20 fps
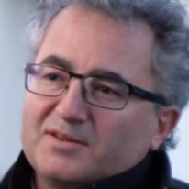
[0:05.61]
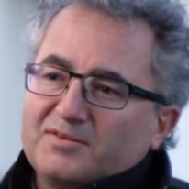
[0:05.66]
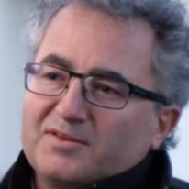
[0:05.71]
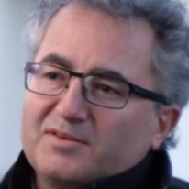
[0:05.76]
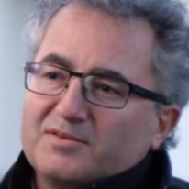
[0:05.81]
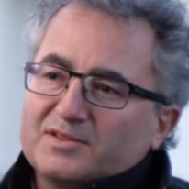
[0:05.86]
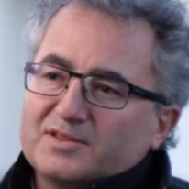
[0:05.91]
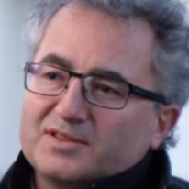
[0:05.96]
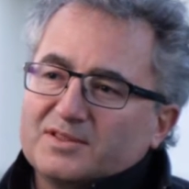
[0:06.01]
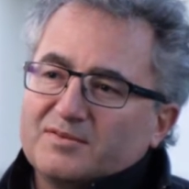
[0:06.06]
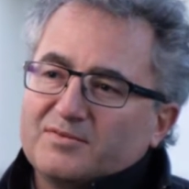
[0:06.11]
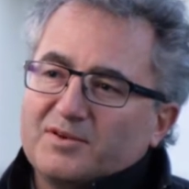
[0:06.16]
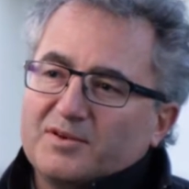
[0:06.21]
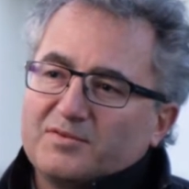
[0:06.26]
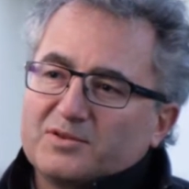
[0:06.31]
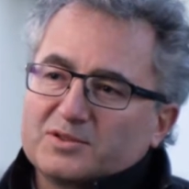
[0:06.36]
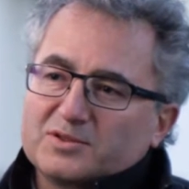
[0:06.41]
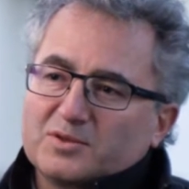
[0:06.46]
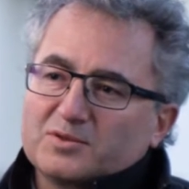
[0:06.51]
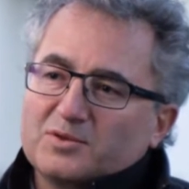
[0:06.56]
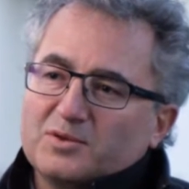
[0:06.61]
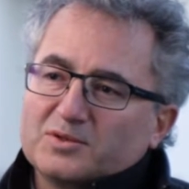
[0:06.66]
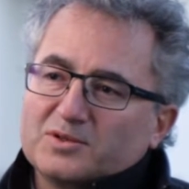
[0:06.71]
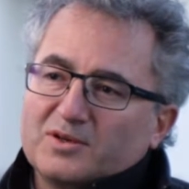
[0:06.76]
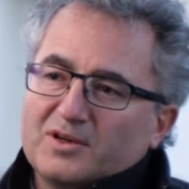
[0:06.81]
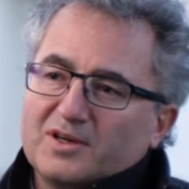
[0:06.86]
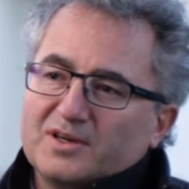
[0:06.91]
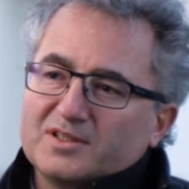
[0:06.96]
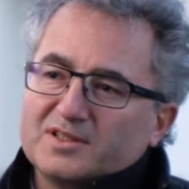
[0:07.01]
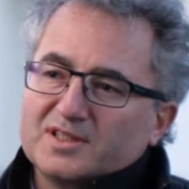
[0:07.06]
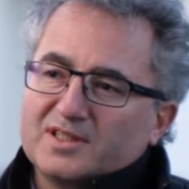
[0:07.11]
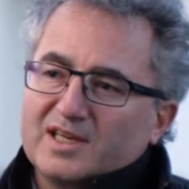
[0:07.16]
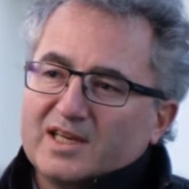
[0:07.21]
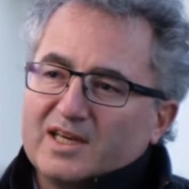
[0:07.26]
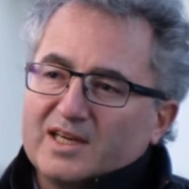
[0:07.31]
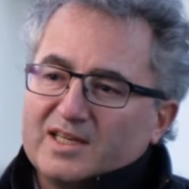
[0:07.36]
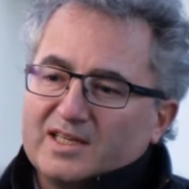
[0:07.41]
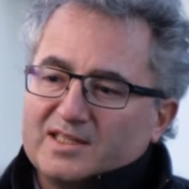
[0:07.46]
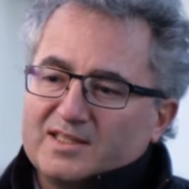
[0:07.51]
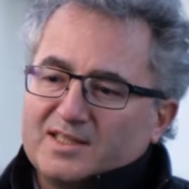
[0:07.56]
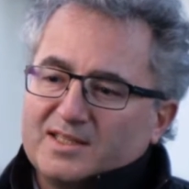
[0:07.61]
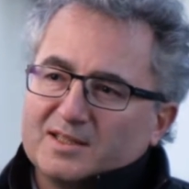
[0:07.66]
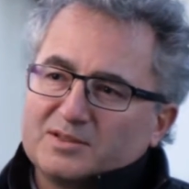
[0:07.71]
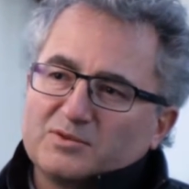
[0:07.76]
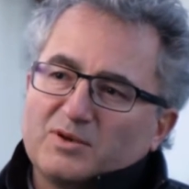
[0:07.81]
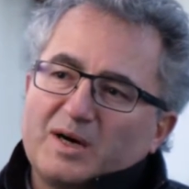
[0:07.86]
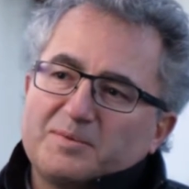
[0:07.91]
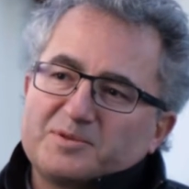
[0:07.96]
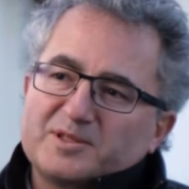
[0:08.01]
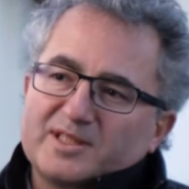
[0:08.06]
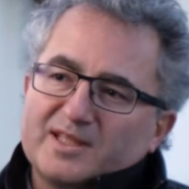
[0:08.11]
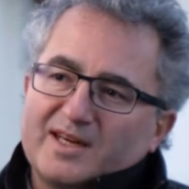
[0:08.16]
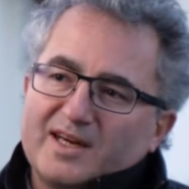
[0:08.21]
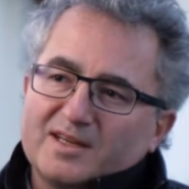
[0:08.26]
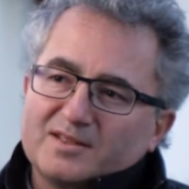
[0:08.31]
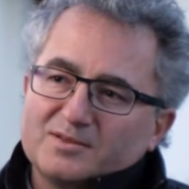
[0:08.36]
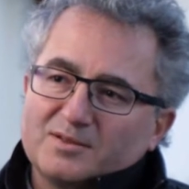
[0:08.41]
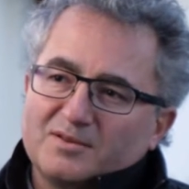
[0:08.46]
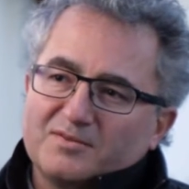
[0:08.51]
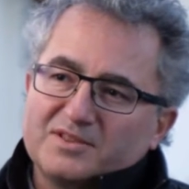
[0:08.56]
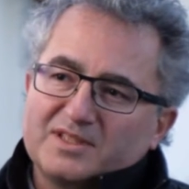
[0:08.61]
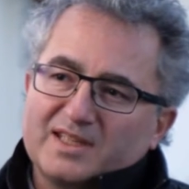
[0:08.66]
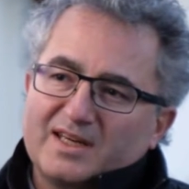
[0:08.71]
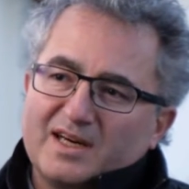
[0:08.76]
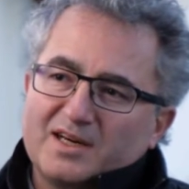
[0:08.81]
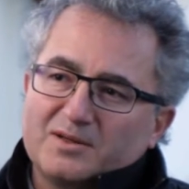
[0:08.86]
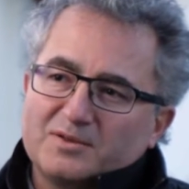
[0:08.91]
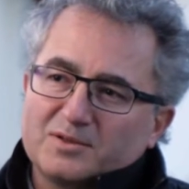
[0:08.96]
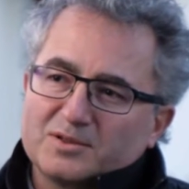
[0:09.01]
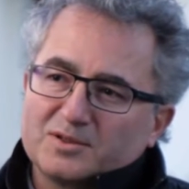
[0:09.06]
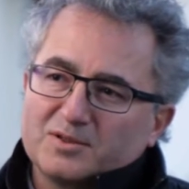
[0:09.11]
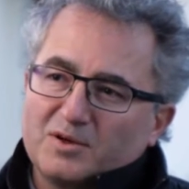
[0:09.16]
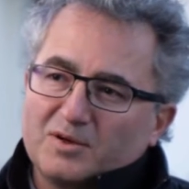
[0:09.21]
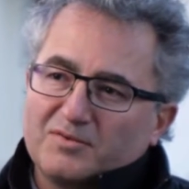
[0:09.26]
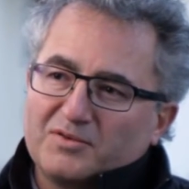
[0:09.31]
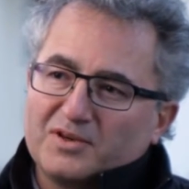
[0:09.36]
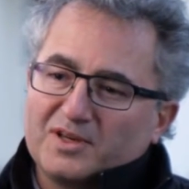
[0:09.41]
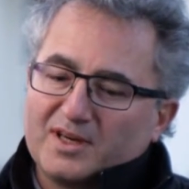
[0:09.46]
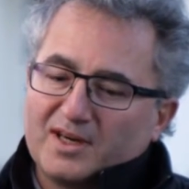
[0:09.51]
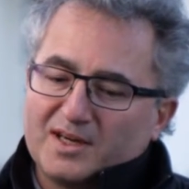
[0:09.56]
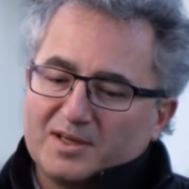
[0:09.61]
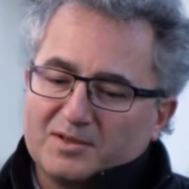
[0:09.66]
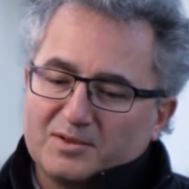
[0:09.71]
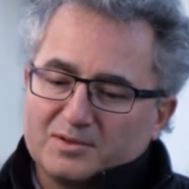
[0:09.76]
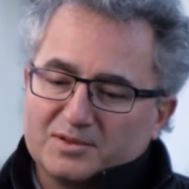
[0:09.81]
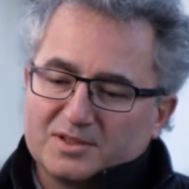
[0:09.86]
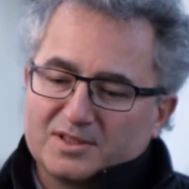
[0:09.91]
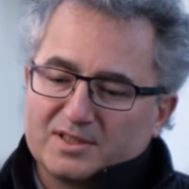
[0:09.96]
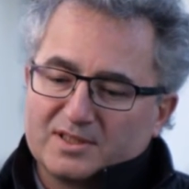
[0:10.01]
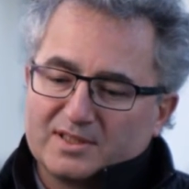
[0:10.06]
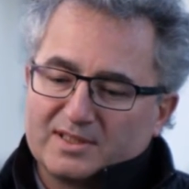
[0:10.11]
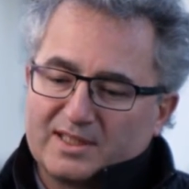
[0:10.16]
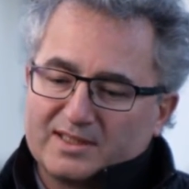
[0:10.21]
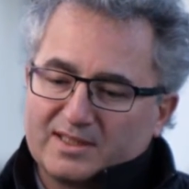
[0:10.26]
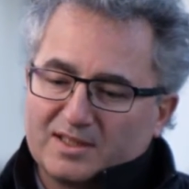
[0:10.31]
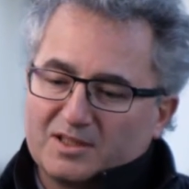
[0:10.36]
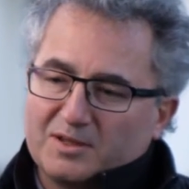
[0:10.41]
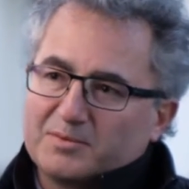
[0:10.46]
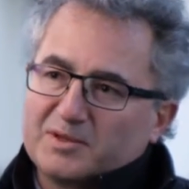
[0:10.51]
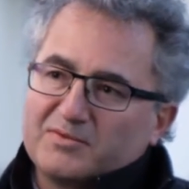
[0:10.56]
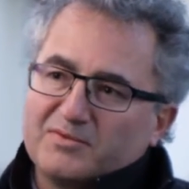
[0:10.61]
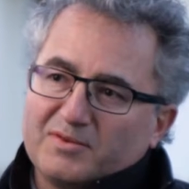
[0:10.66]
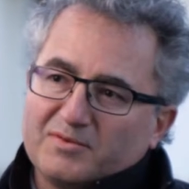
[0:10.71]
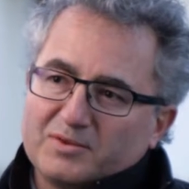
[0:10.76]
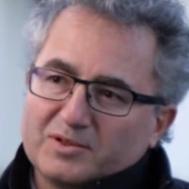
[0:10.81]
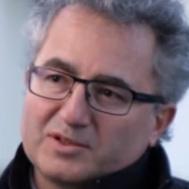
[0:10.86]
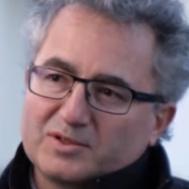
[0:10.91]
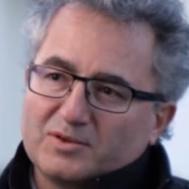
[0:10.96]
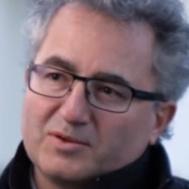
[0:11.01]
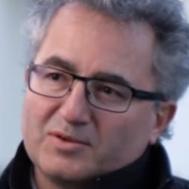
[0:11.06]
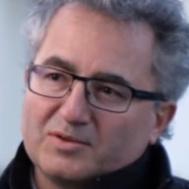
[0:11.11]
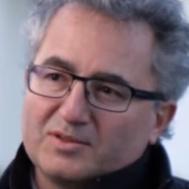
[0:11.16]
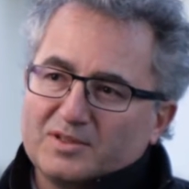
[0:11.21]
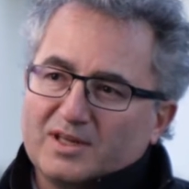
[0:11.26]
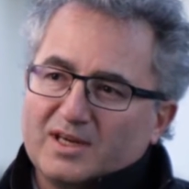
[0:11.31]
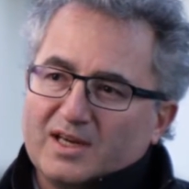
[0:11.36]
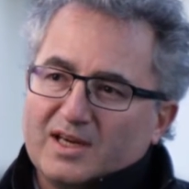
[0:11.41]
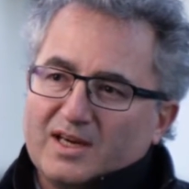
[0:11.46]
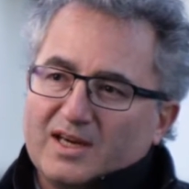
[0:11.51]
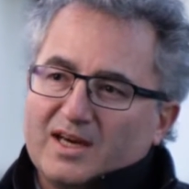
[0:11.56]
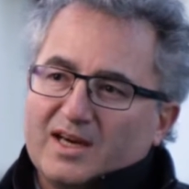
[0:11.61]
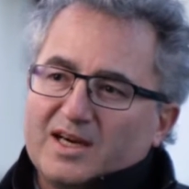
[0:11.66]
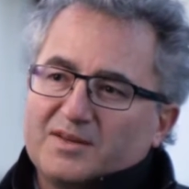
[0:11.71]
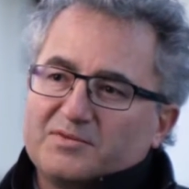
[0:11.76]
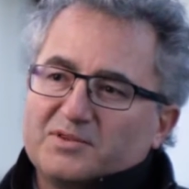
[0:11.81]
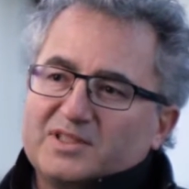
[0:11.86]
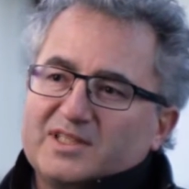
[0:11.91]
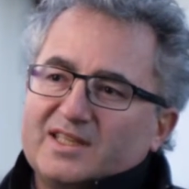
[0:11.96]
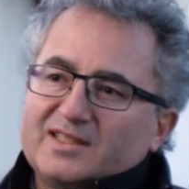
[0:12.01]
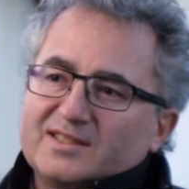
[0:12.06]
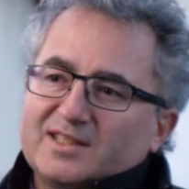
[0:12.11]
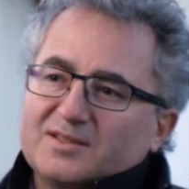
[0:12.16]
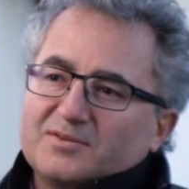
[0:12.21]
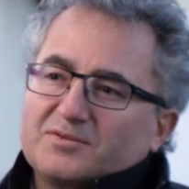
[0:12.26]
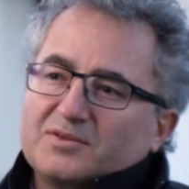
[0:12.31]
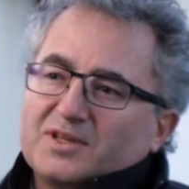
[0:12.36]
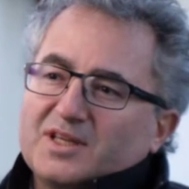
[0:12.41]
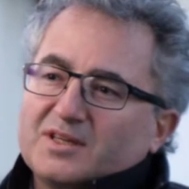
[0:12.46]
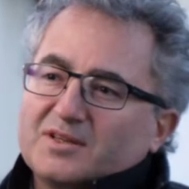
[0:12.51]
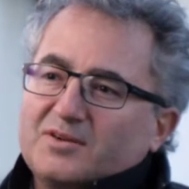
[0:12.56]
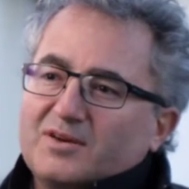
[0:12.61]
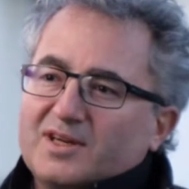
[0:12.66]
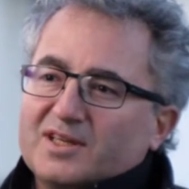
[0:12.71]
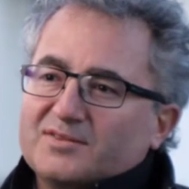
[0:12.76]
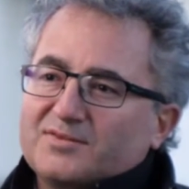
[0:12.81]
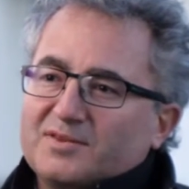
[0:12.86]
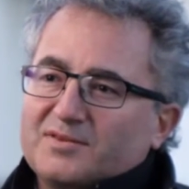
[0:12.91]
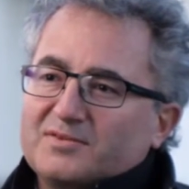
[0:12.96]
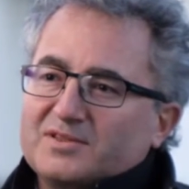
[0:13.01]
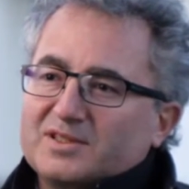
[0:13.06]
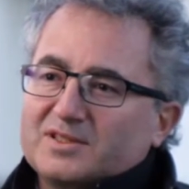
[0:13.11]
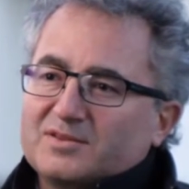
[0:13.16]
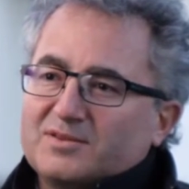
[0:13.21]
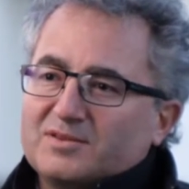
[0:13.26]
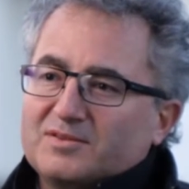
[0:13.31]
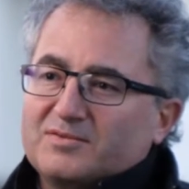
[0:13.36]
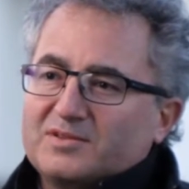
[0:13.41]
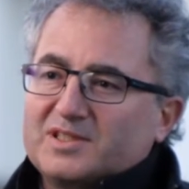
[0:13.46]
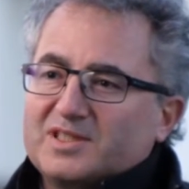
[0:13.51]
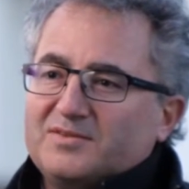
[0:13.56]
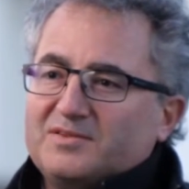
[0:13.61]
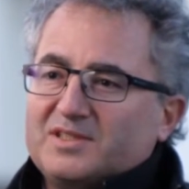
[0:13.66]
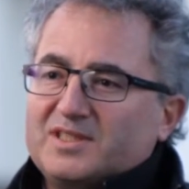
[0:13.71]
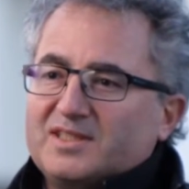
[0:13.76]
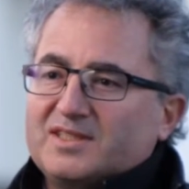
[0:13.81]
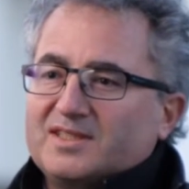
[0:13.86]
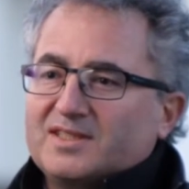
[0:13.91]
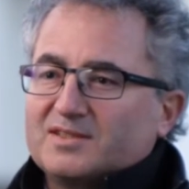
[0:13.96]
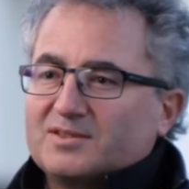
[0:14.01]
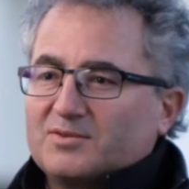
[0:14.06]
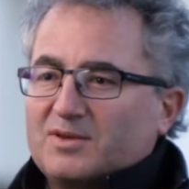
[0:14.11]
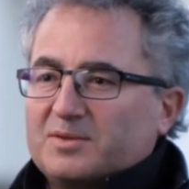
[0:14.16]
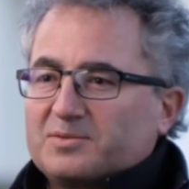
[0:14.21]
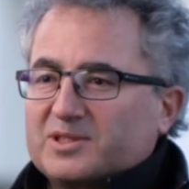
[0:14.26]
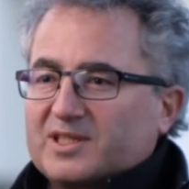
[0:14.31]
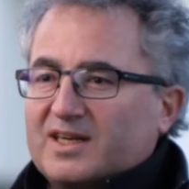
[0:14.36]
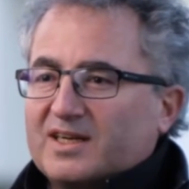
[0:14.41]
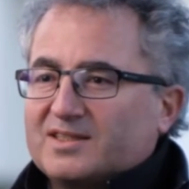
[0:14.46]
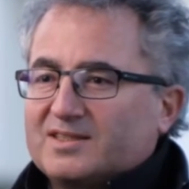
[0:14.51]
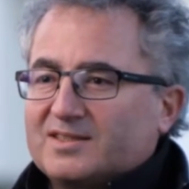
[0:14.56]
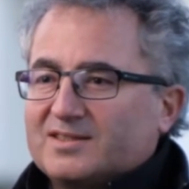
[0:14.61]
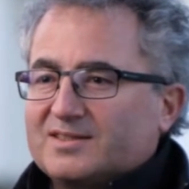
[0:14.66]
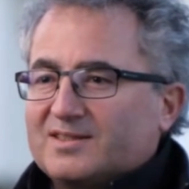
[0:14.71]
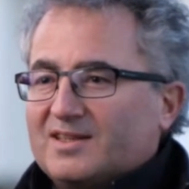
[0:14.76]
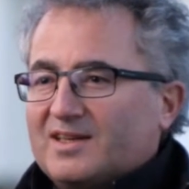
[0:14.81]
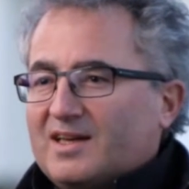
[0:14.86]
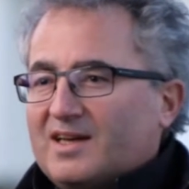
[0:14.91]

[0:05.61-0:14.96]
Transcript: for the, for the zone controllers. It's here to abstract all these IOs, so all the IOs that are coming from the zone and the data that we can collect from the zone, the CVC is here to abstract it